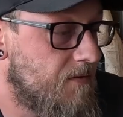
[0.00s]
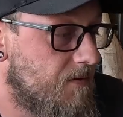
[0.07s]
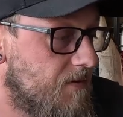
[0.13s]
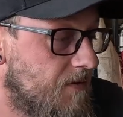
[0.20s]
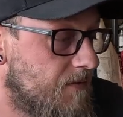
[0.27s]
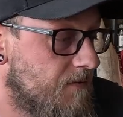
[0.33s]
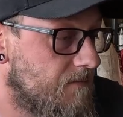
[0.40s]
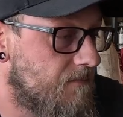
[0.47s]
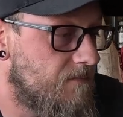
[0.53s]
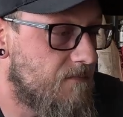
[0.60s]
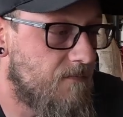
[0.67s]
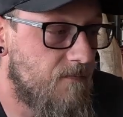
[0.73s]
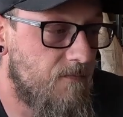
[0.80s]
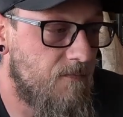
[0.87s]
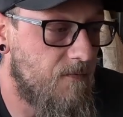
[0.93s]
The
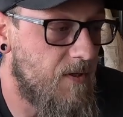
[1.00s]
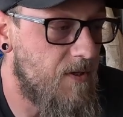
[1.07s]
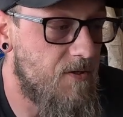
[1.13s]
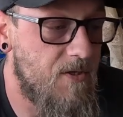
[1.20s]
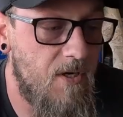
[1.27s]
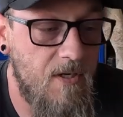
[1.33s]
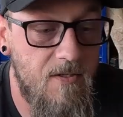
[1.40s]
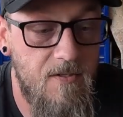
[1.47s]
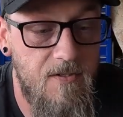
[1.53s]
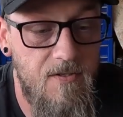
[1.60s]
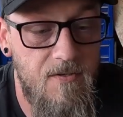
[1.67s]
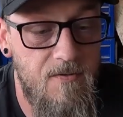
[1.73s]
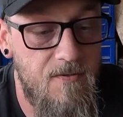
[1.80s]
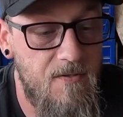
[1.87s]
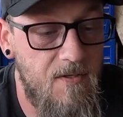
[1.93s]
rear shocks are
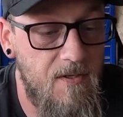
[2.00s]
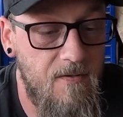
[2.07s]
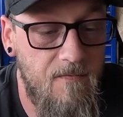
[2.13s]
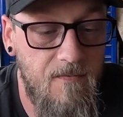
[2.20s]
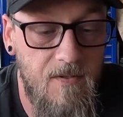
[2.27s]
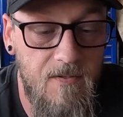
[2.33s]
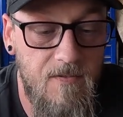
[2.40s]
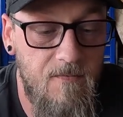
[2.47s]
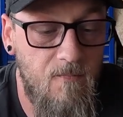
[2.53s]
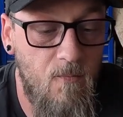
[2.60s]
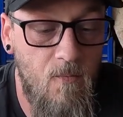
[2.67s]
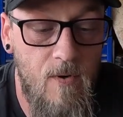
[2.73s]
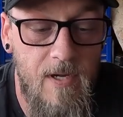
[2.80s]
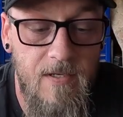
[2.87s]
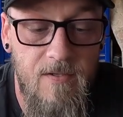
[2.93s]
too stiff. There's
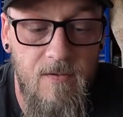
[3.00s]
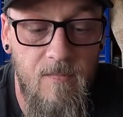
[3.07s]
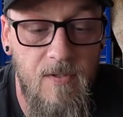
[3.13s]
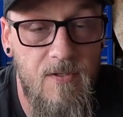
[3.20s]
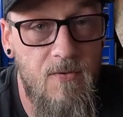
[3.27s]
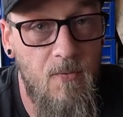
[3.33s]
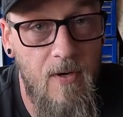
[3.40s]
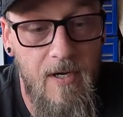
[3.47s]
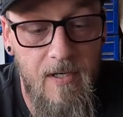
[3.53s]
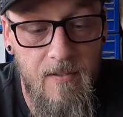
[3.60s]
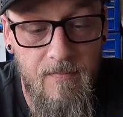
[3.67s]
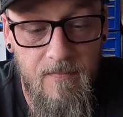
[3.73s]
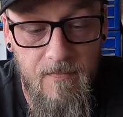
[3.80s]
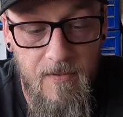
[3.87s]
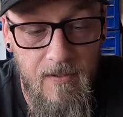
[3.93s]
way too much weight
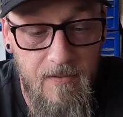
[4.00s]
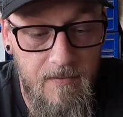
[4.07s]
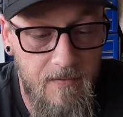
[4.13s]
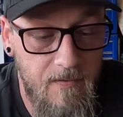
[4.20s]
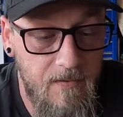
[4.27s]
up front.